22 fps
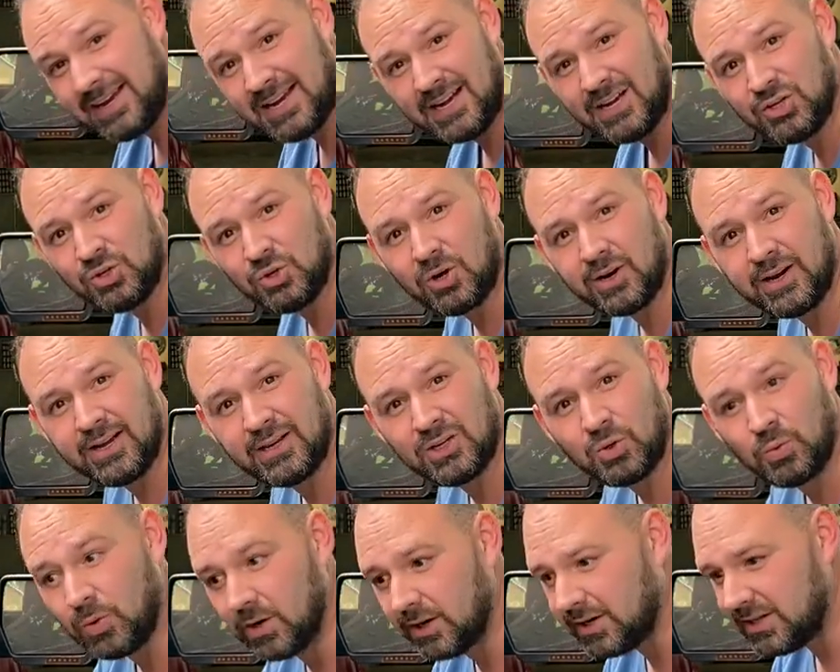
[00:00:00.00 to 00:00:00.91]
got a door
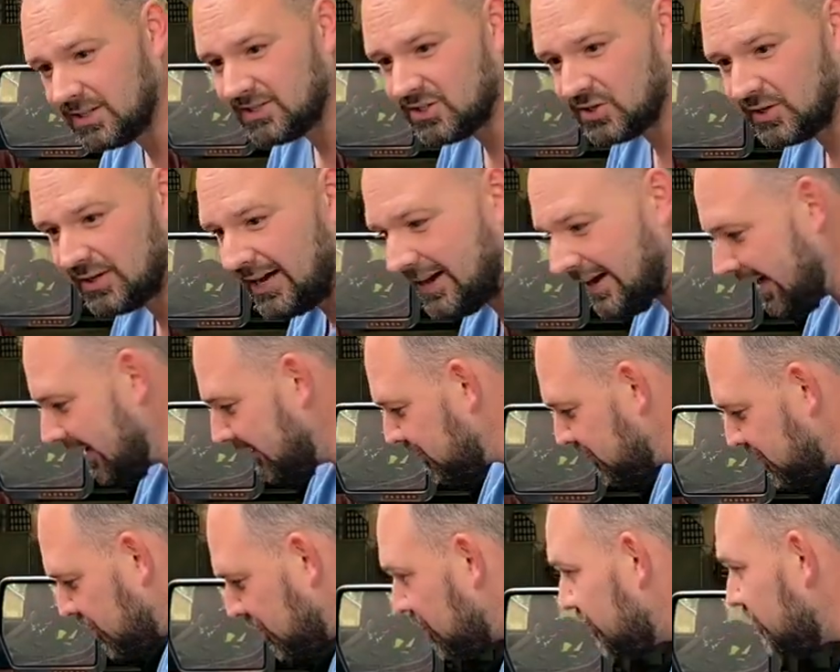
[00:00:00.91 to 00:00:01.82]
handle working, so I now
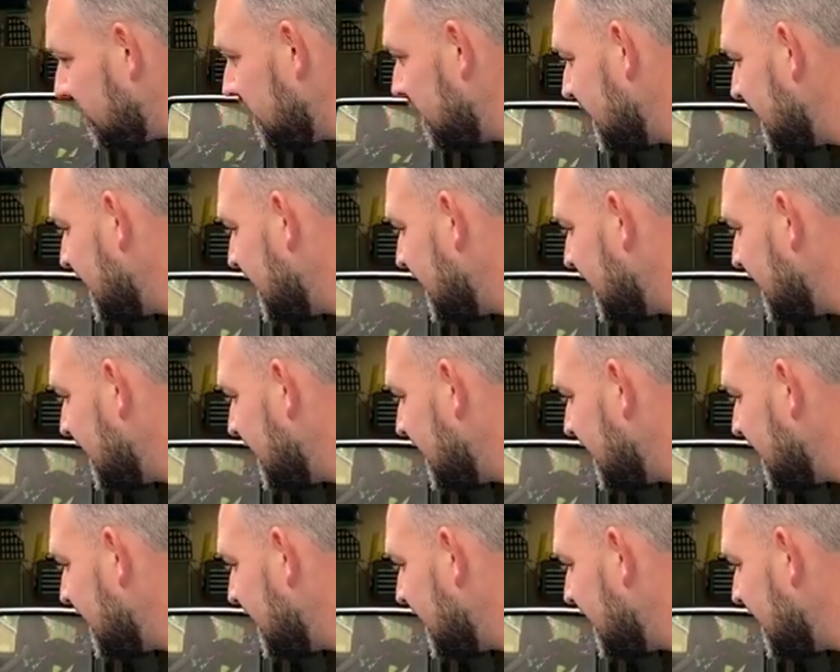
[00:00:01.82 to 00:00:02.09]
have two.